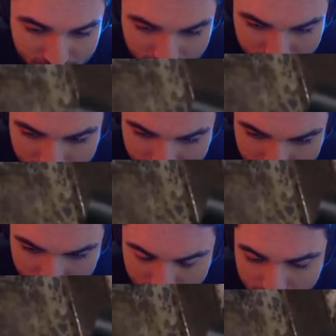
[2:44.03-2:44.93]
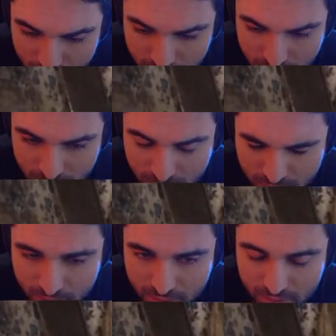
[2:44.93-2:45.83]

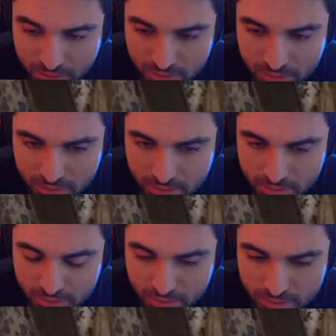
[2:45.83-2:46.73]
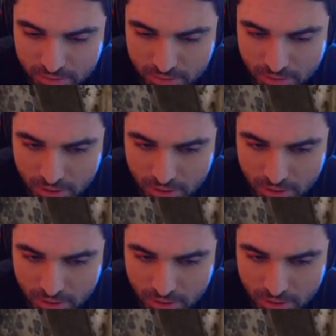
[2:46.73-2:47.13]
[no speech]